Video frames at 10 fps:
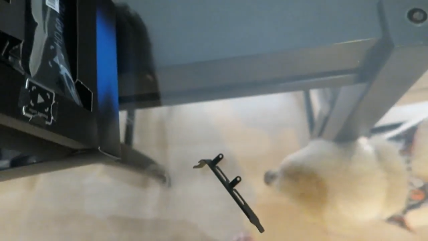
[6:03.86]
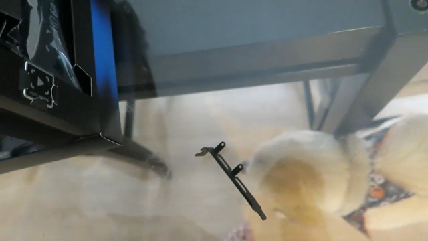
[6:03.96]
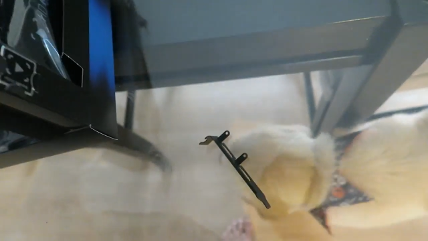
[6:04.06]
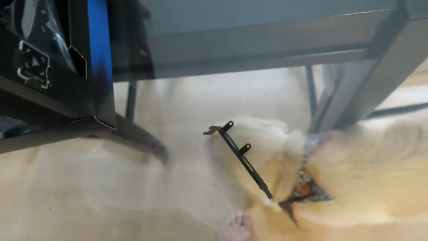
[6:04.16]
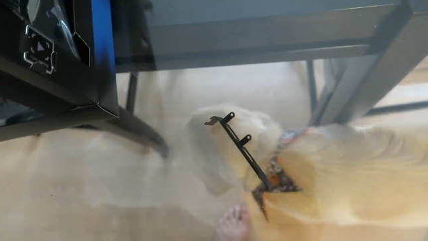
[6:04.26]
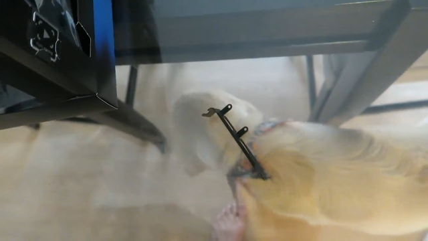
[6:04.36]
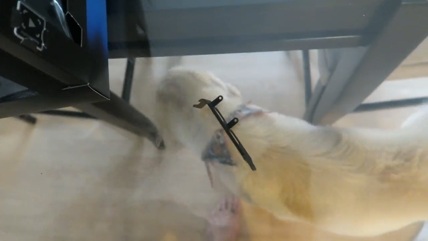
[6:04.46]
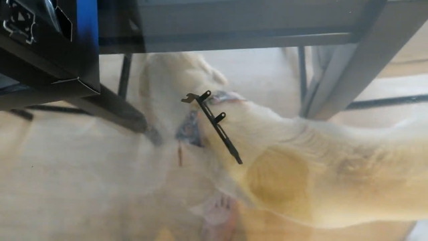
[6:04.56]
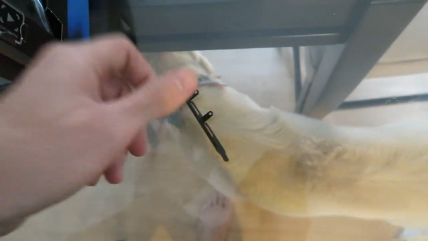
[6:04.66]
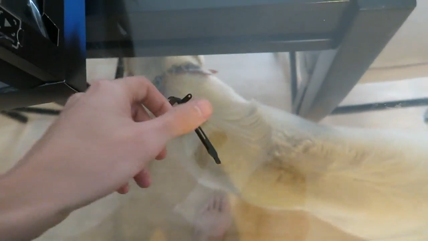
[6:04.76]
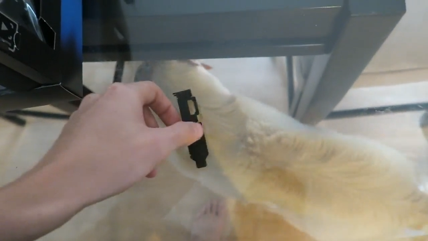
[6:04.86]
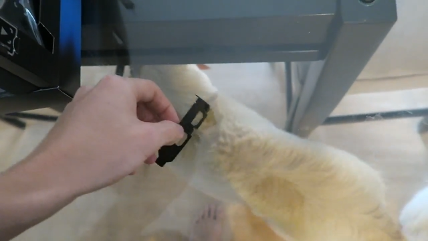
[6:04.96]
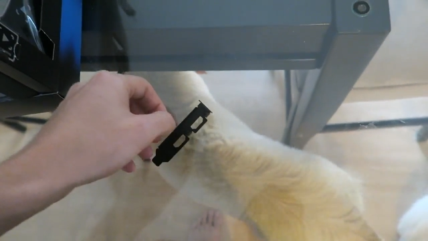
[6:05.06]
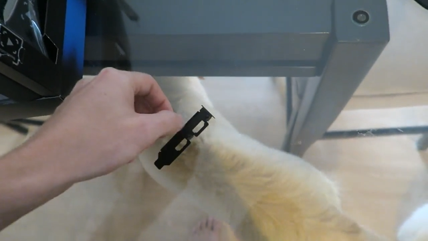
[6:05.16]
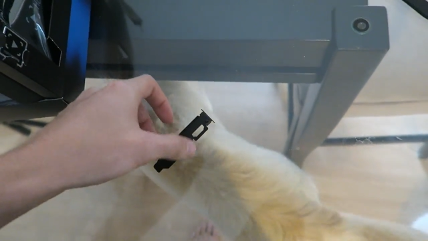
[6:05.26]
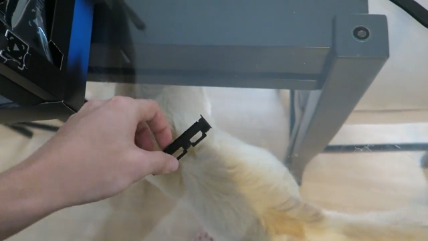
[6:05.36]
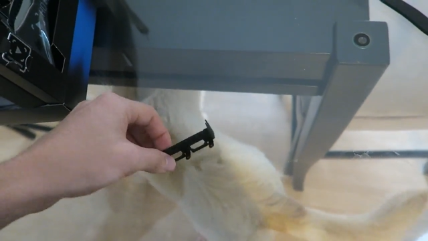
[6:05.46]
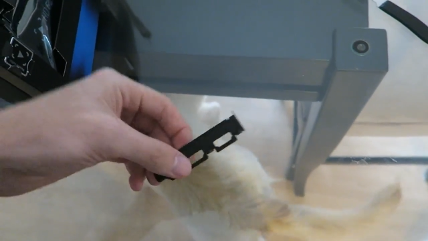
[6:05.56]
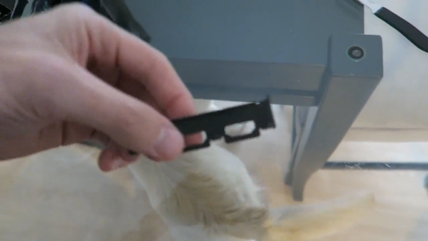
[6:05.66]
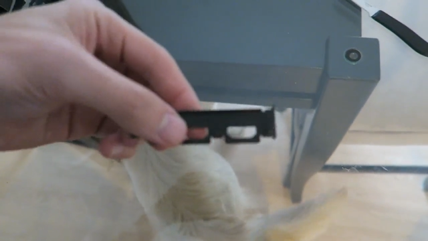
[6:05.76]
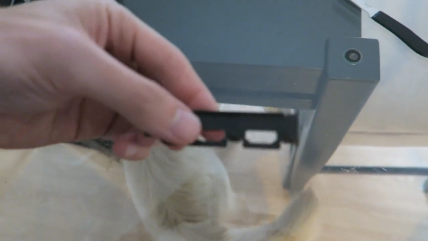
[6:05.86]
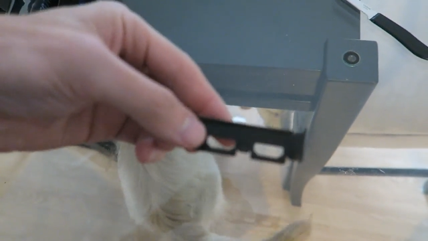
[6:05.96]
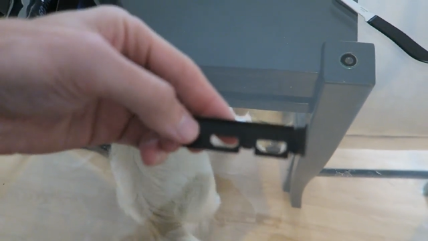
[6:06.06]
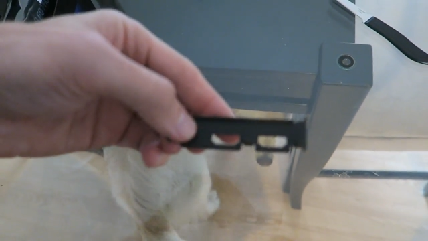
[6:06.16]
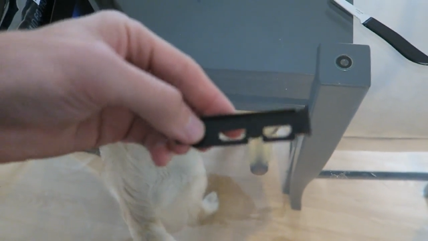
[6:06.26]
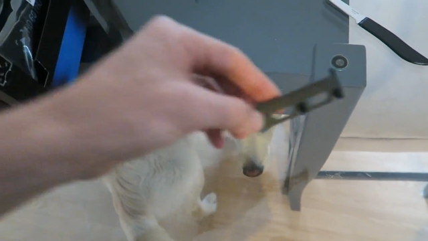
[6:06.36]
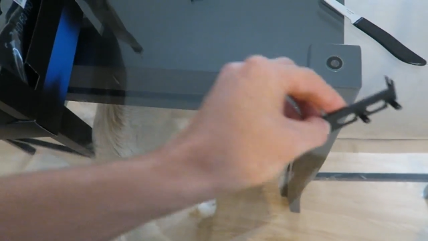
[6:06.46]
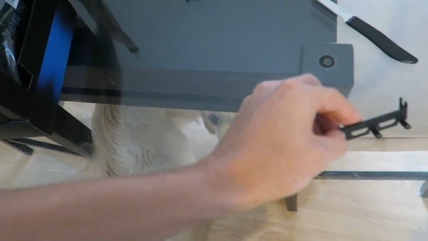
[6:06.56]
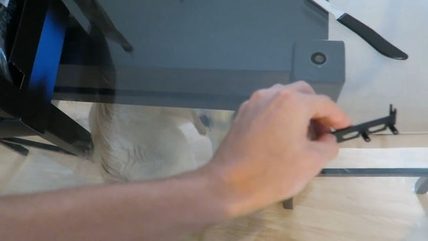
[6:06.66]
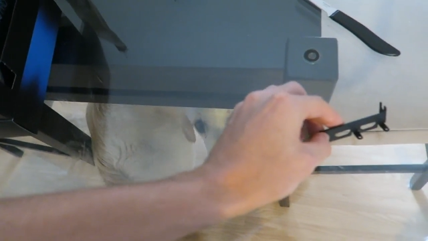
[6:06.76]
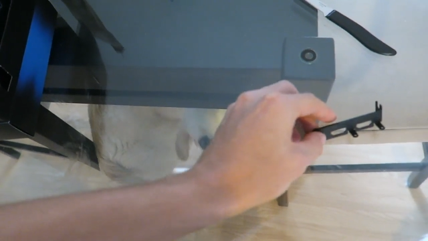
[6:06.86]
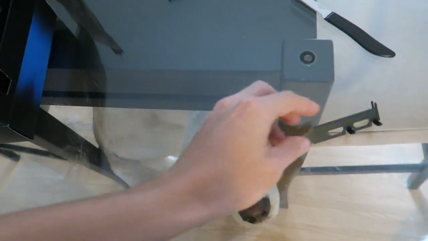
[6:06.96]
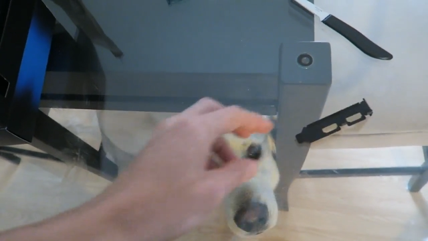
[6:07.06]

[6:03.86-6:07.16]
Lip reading: Nobody's mouth can be seen.